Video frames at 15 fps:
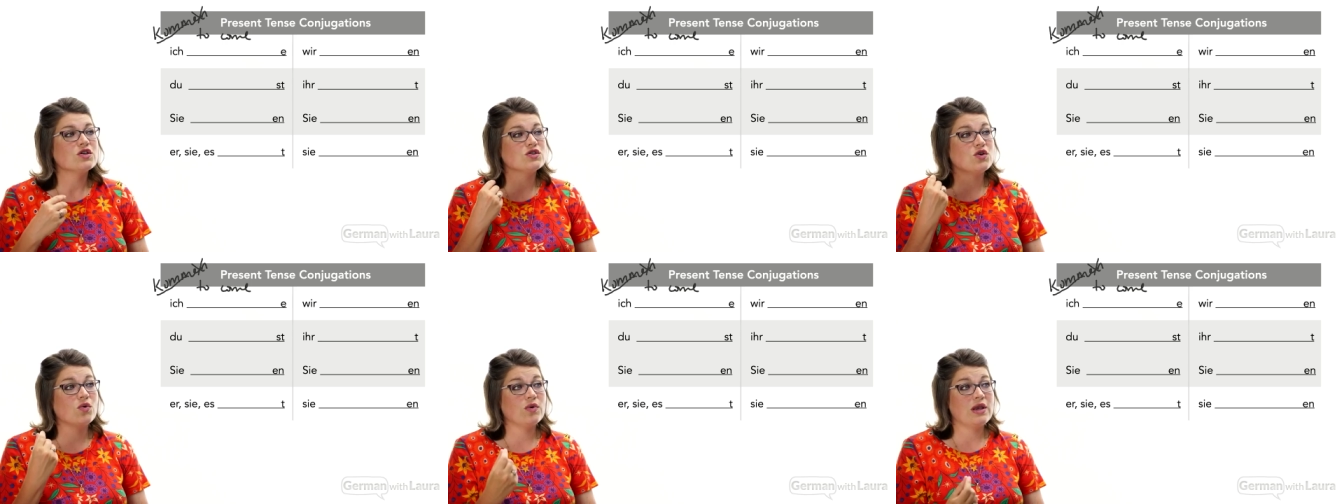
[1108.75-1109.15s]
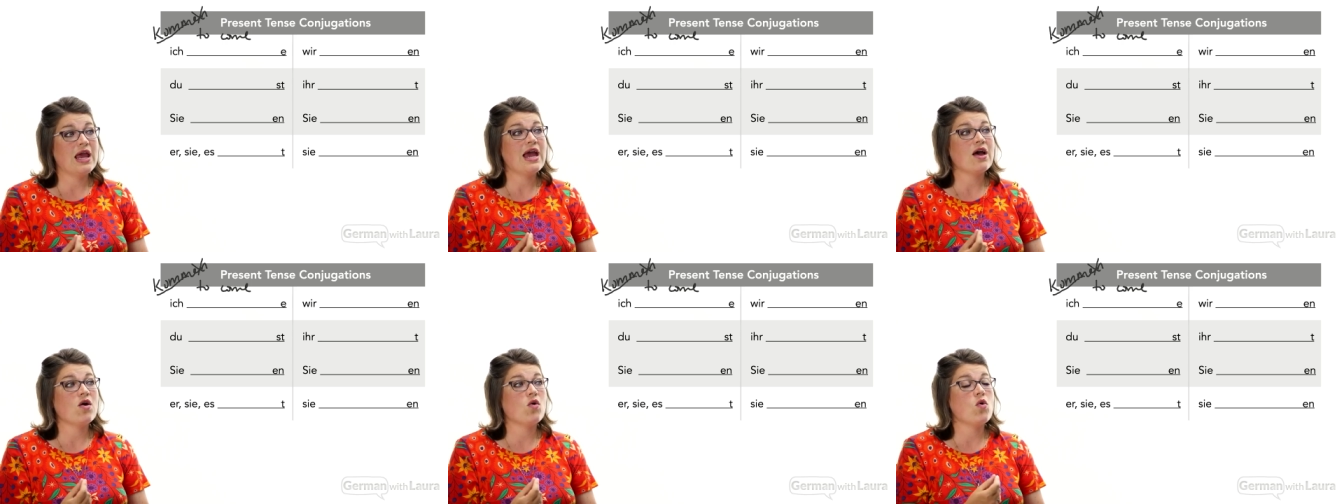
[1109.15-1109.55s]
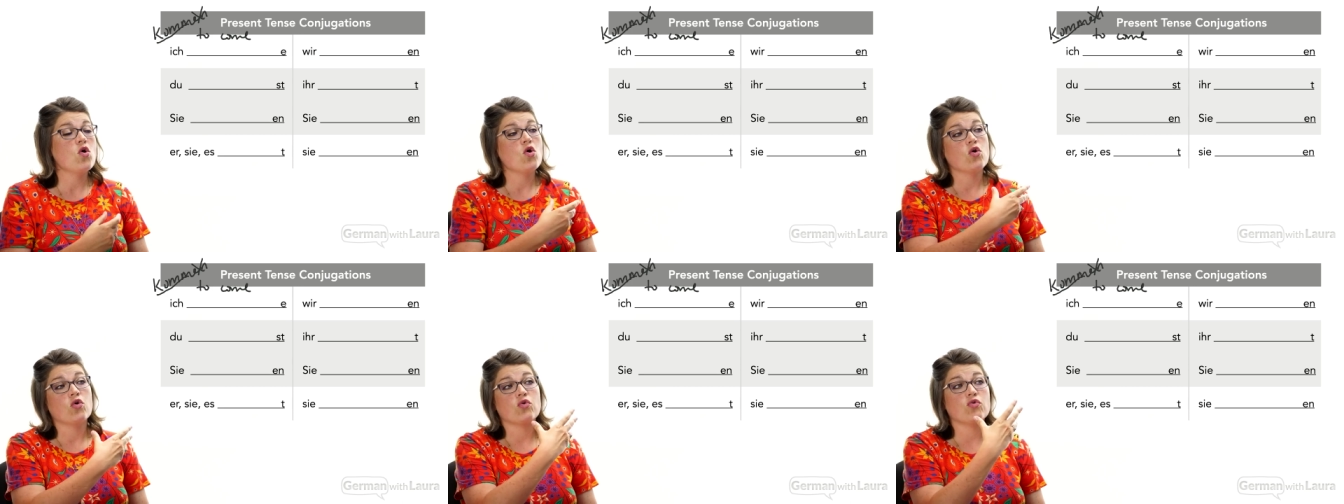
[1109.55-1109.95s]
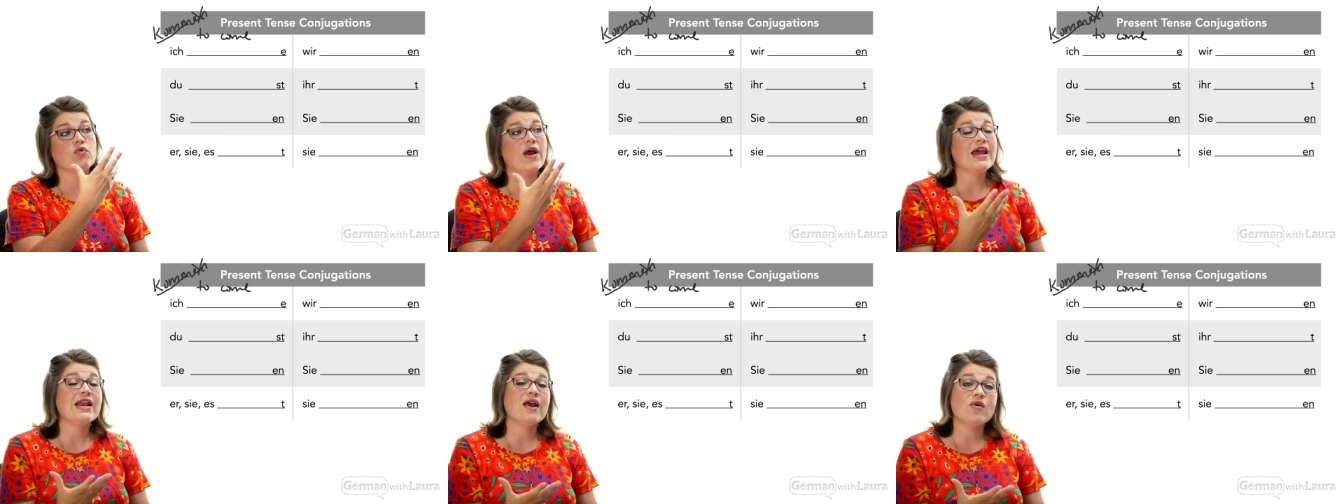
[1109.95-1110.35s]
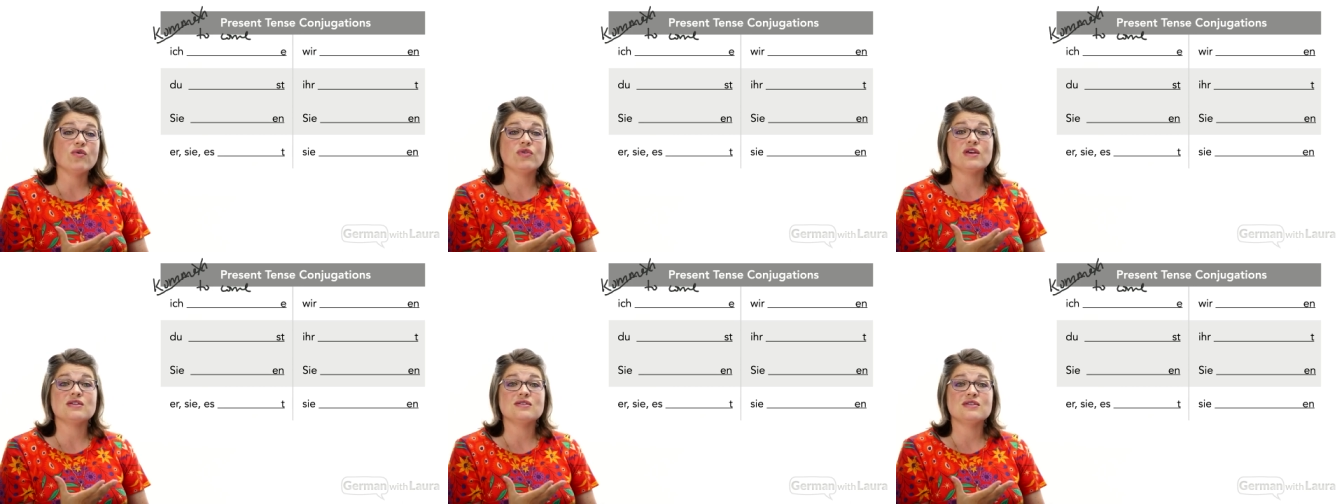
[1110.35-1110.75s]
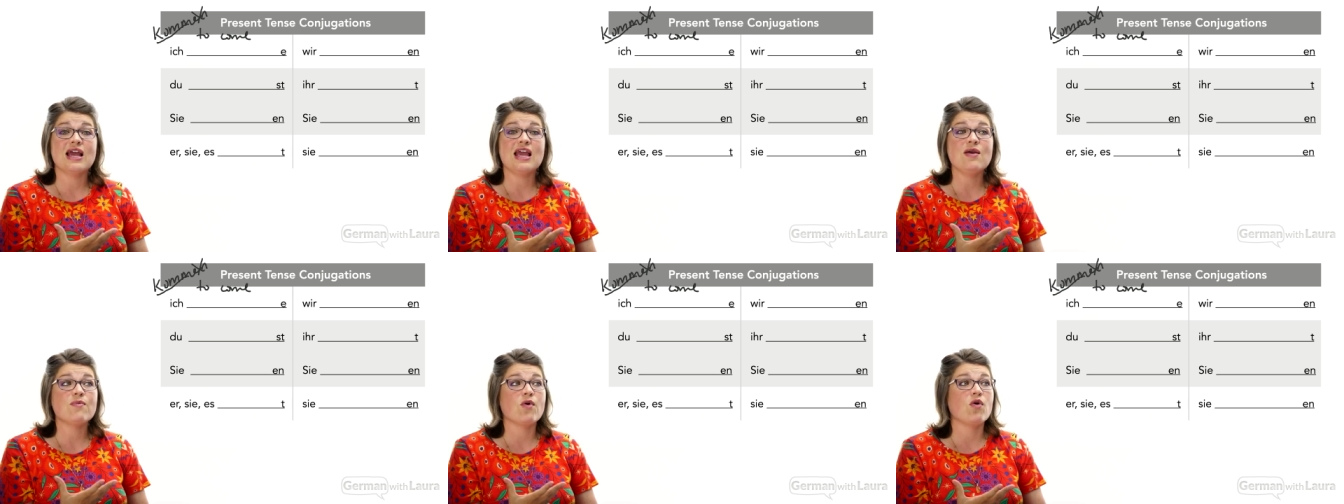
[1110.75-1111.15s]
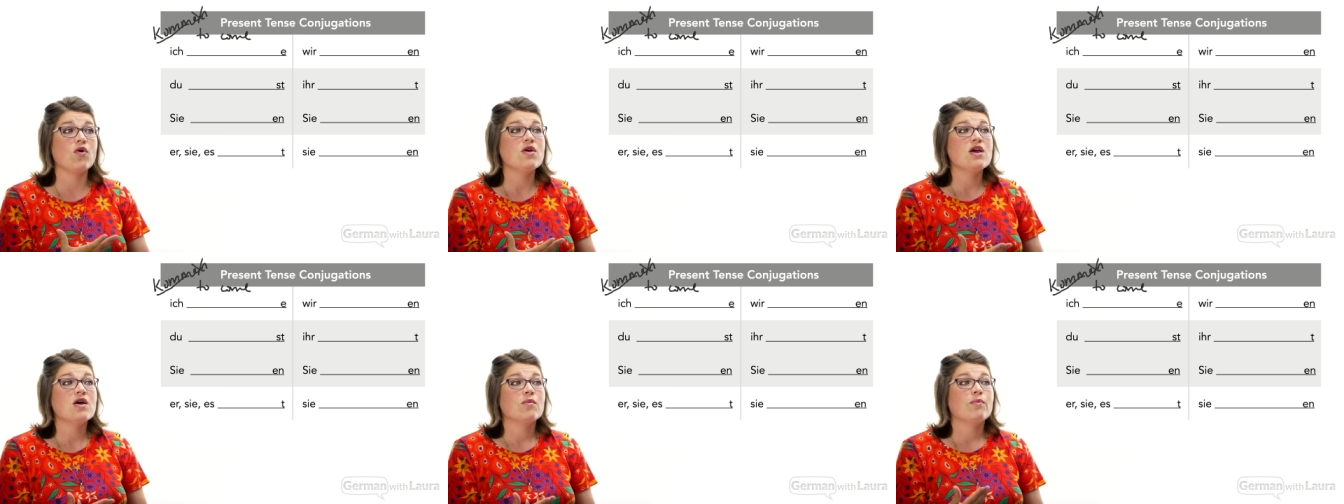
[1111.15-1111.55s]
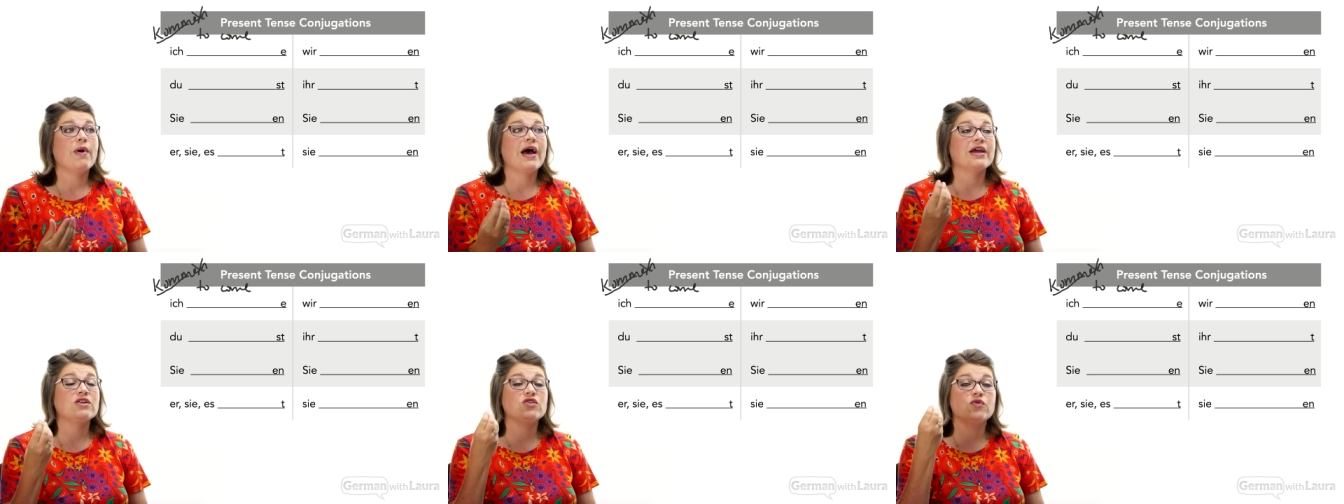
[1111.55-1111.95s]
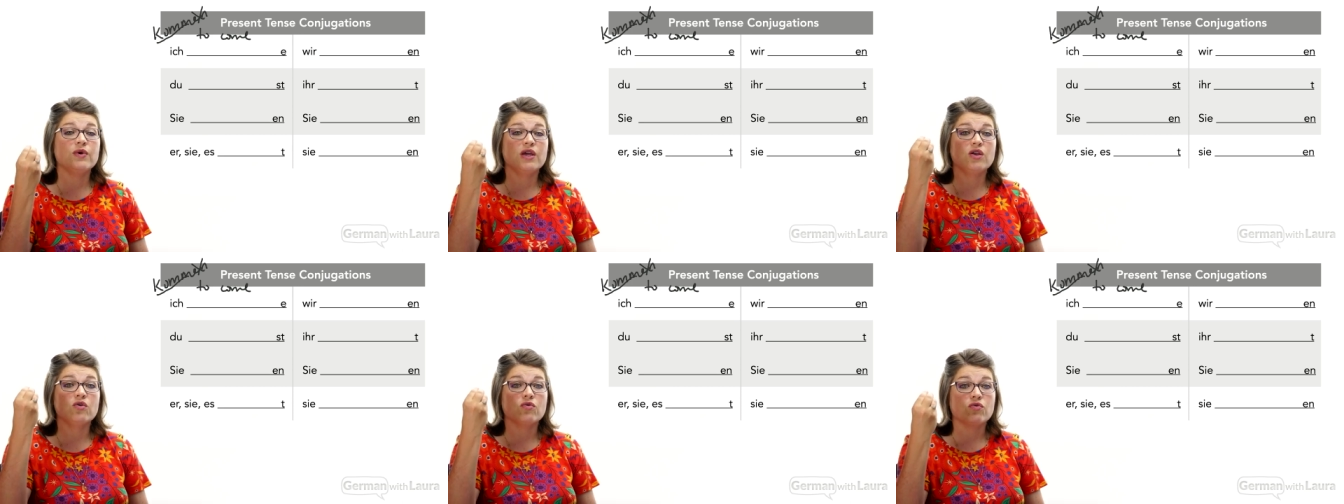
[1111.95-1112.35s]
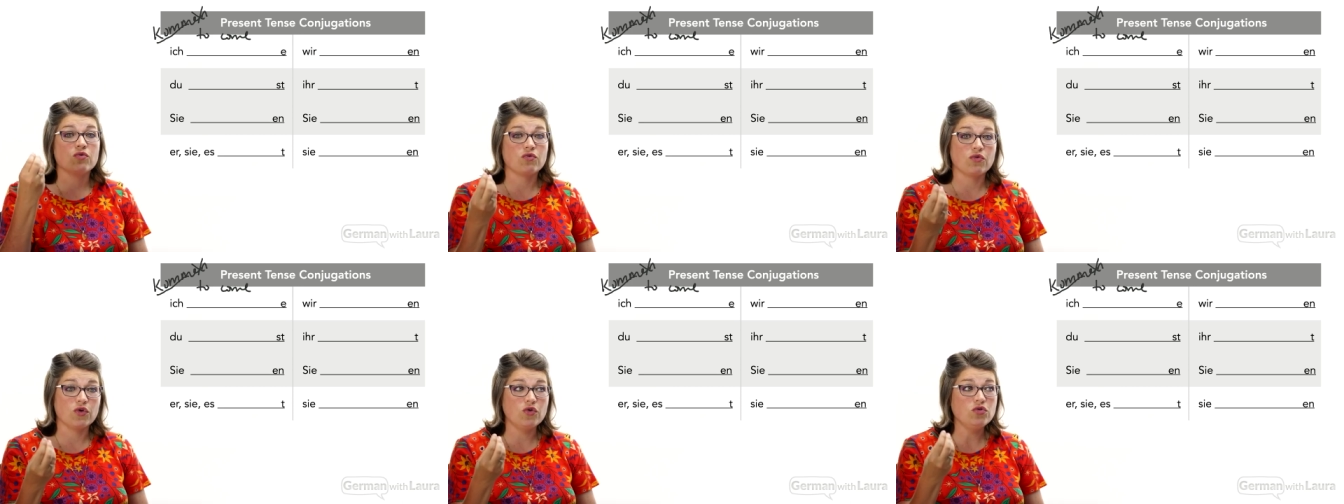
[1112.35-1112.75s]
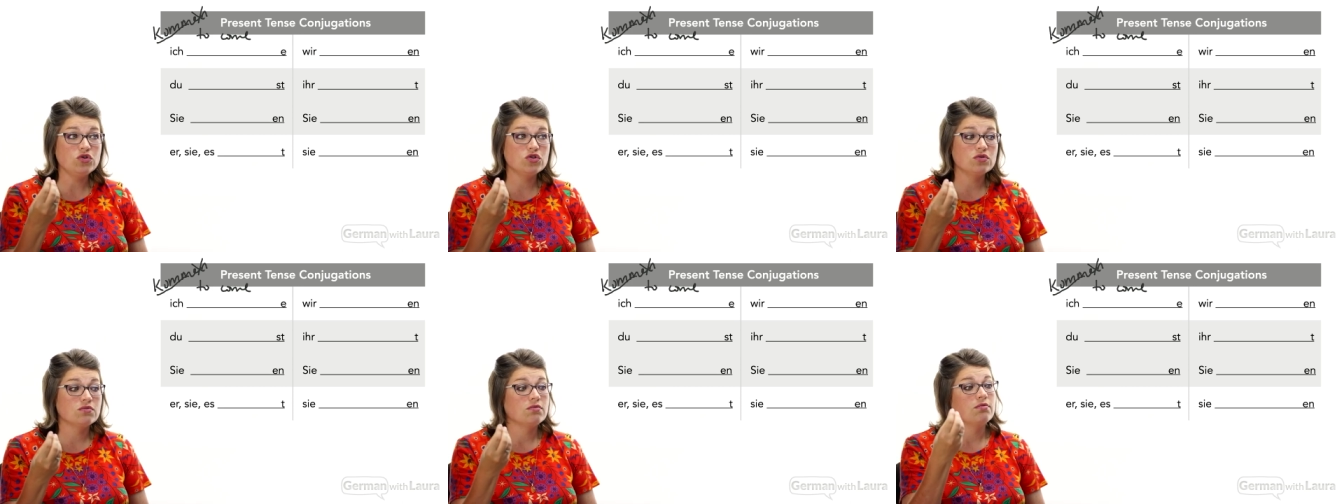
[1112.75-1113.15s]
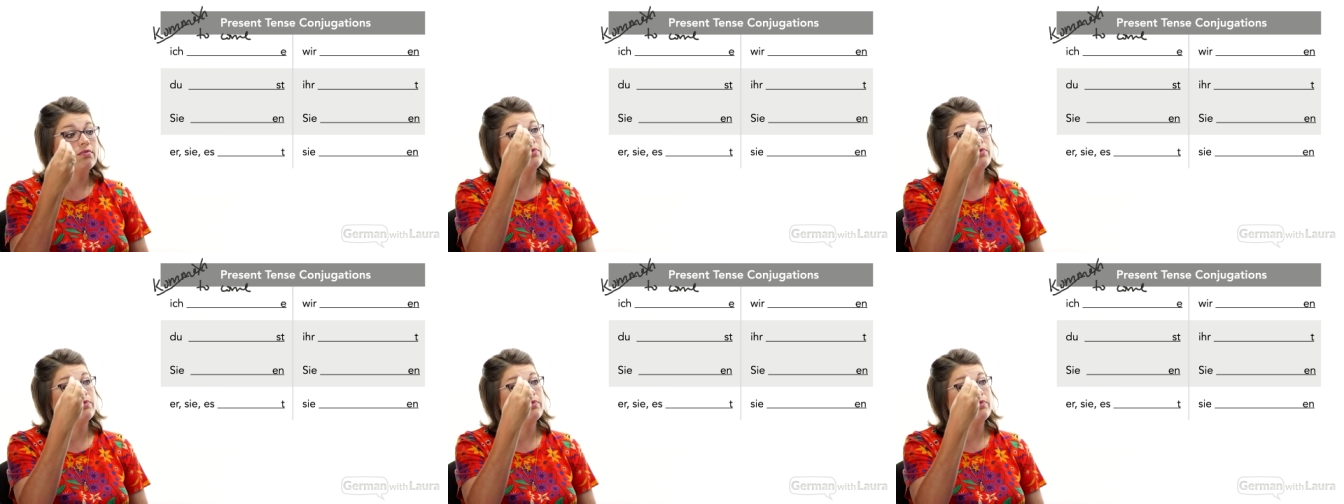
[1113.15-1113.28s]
So now write out this table by doing root